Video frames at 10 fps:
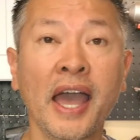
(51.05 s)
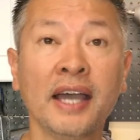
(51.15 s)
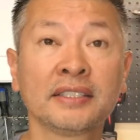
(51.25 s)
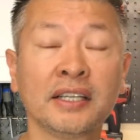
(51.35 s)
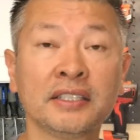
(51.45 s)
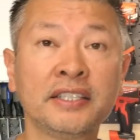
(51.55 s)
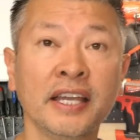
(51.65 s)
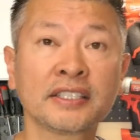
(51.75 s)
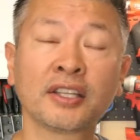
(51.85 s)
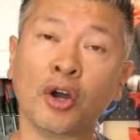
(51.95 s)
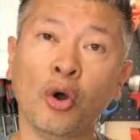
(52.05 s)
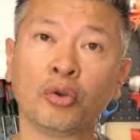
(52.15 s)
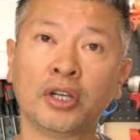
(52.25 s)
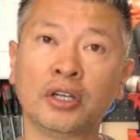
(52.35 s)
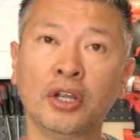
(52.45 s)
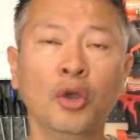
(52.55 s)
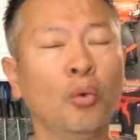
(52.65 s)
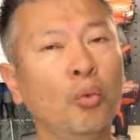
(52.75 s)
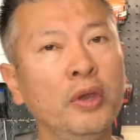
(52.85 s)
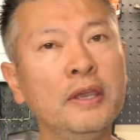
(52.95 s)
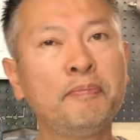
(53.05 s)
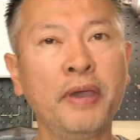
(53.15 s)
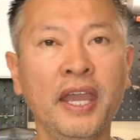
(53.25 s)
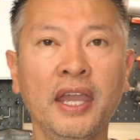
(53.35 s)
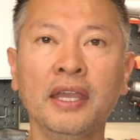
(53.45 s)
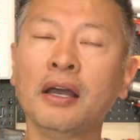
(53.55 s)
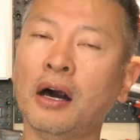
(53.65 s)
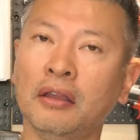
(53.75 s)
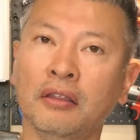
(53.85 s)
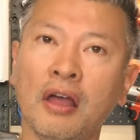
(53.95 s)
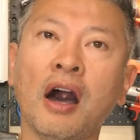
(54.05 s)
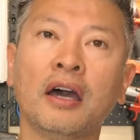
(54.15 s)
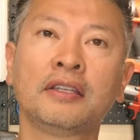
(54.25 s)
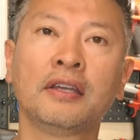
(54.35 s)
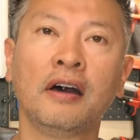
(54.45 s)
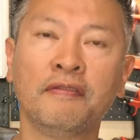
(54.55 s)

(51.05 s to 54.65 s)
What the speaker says: As a Tesla owner, we pay a lot